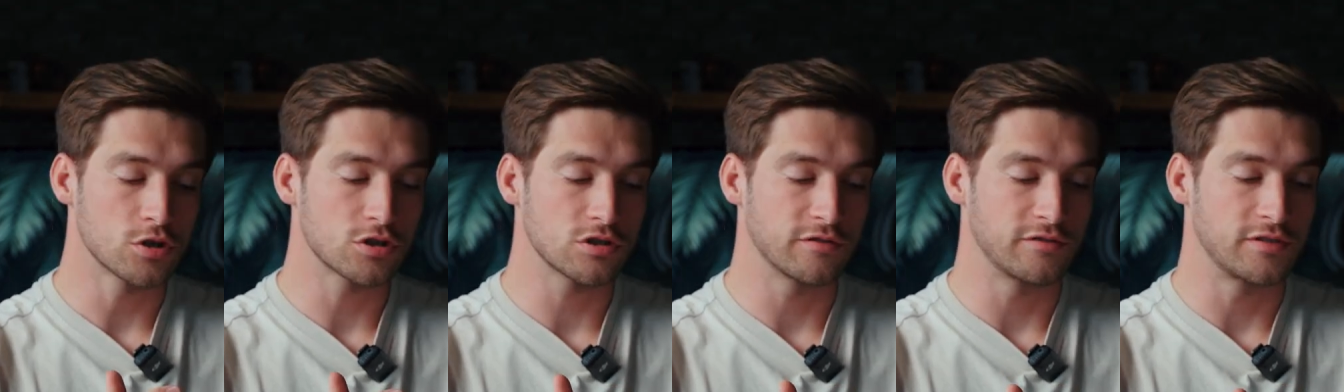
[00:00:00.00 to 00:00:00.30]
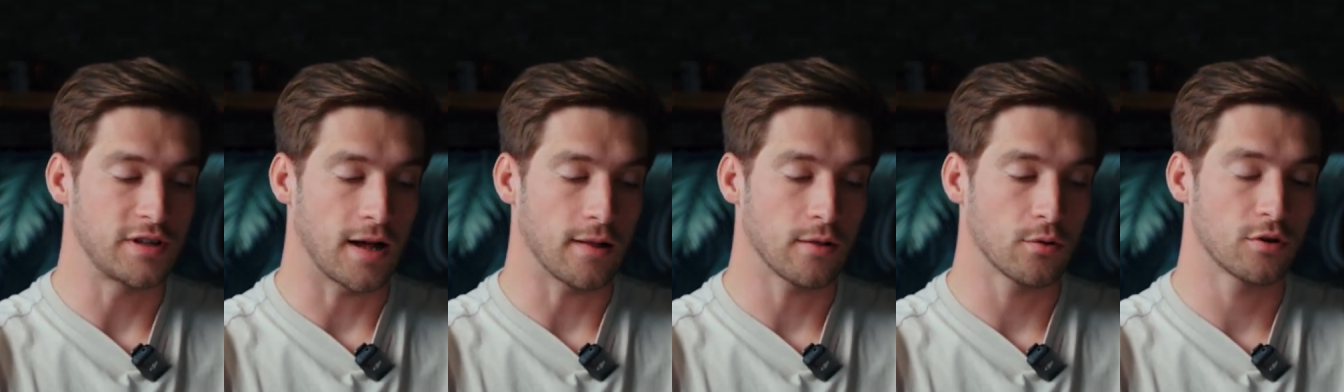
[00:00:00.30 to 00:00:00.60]
Once
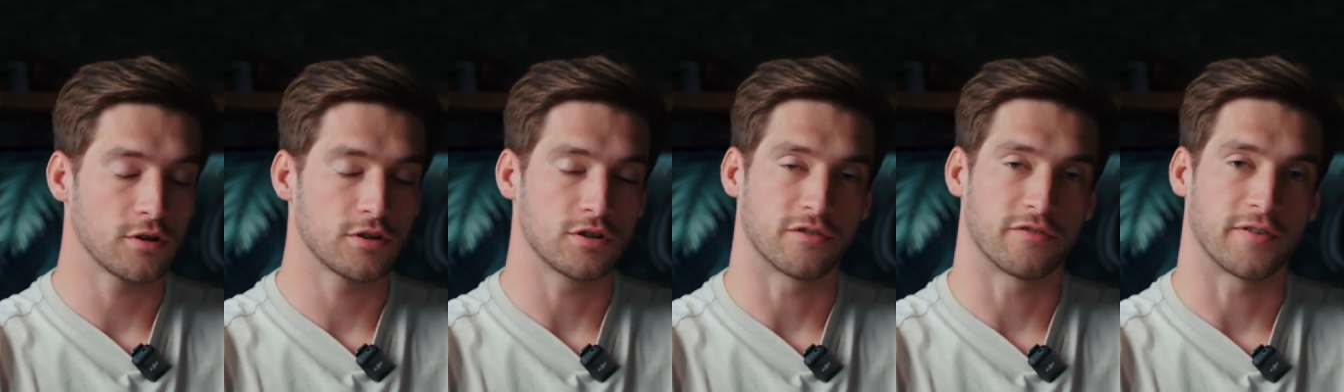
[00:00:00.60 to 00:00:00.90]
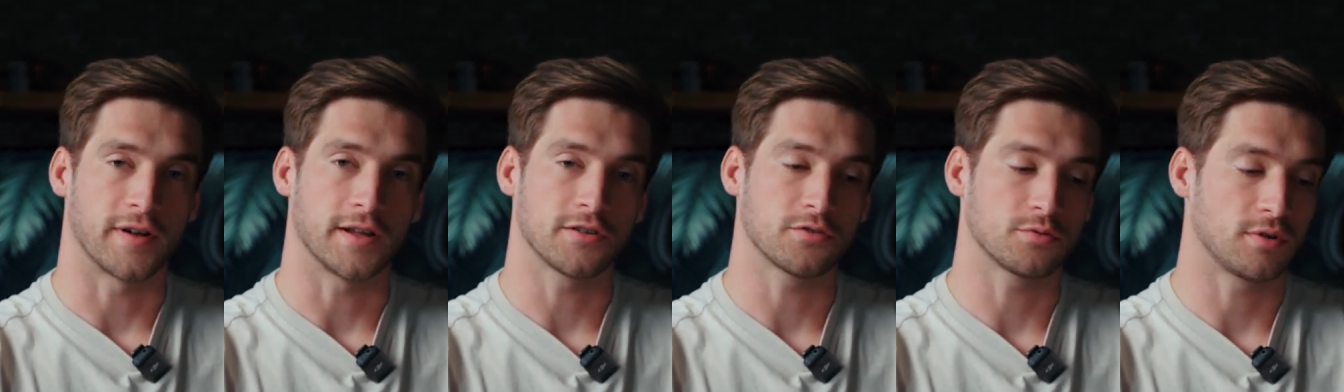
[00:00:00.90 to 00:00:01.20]
you've downloaded your
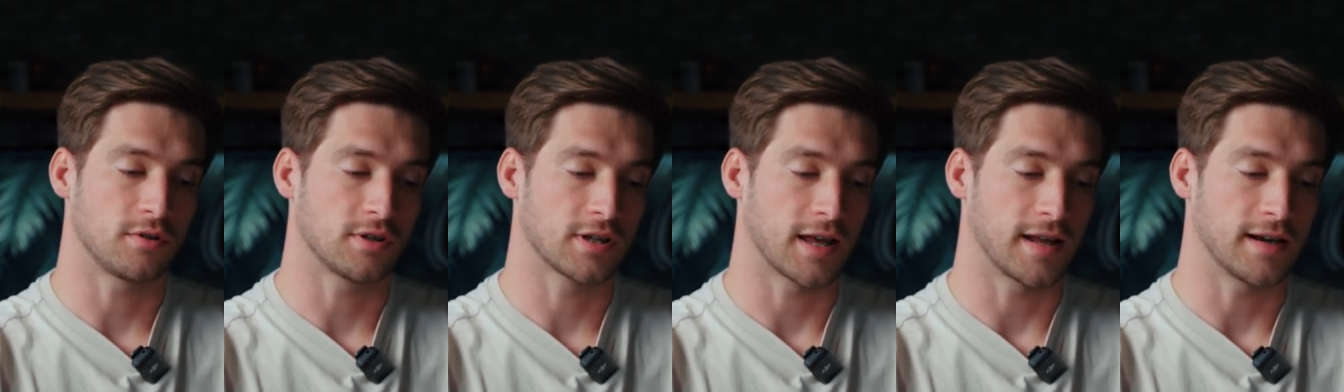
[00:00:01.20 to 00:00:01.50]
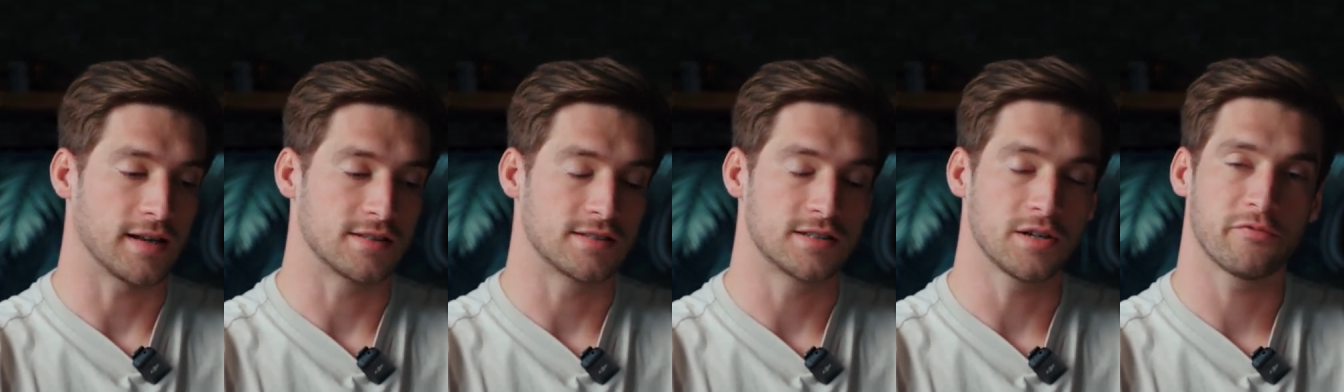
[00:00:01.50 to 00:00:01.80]
files, we'll
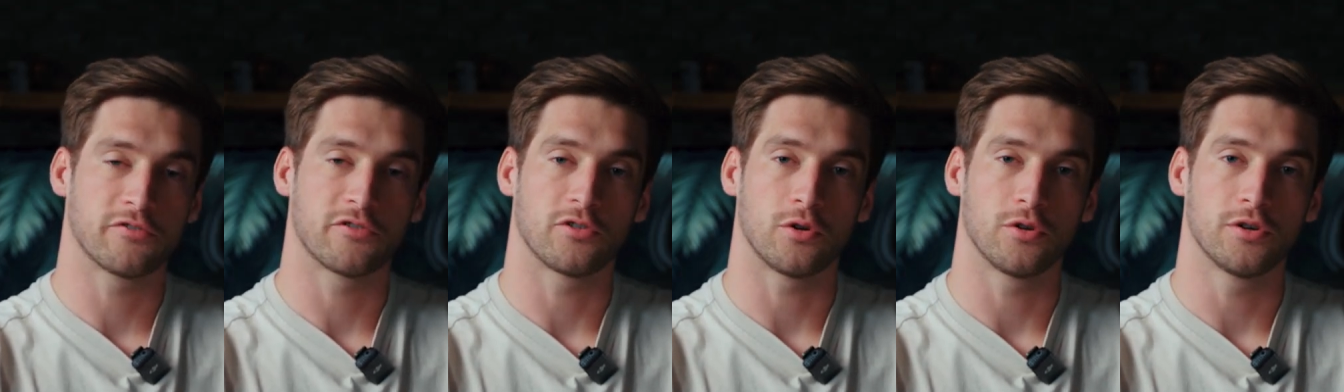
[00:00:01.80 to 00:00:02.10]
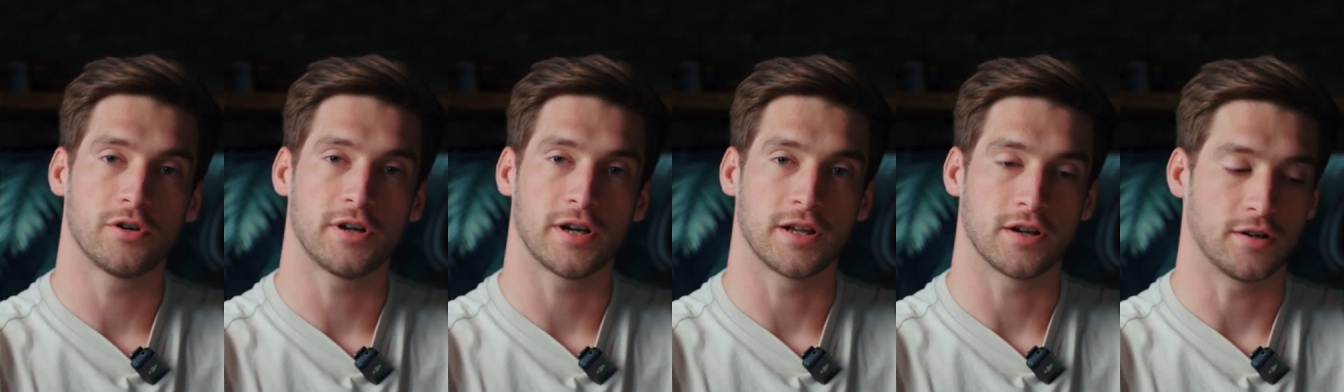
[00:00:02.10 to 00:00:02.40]
get a zip
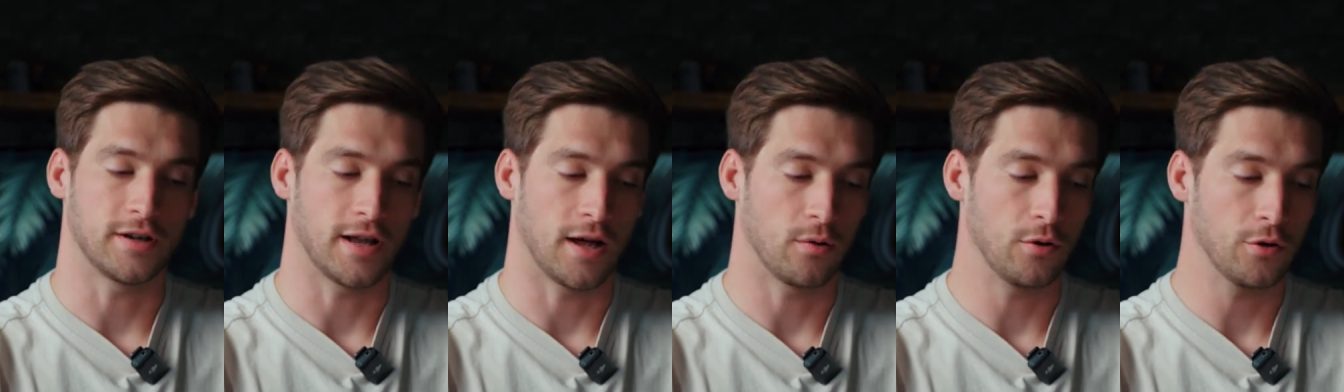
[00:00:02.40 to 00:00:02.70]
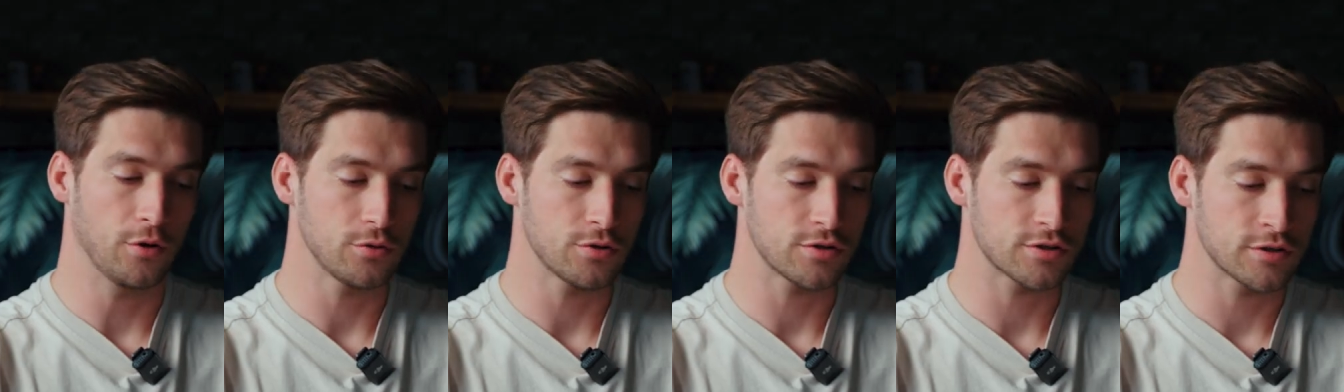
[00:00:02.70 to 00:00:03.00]
folder in your
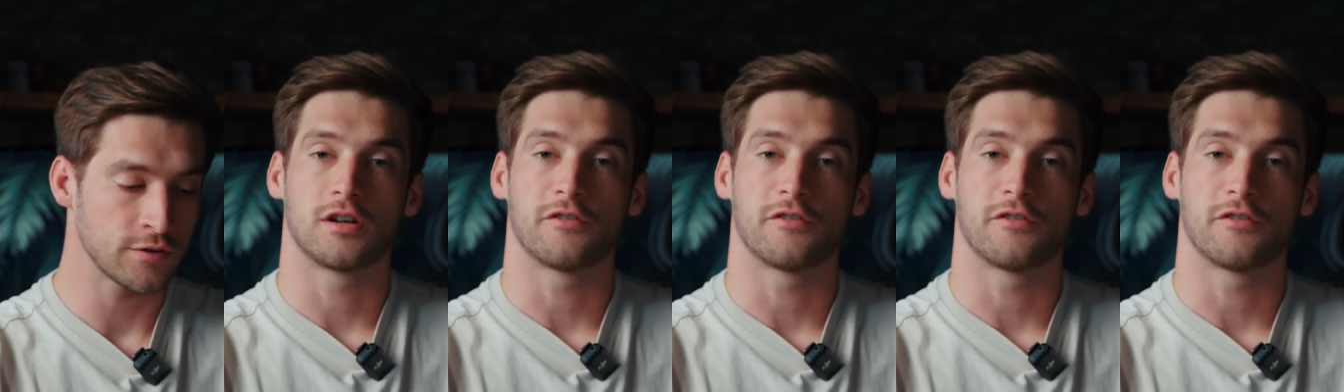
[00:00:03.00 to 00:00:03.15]
downloads.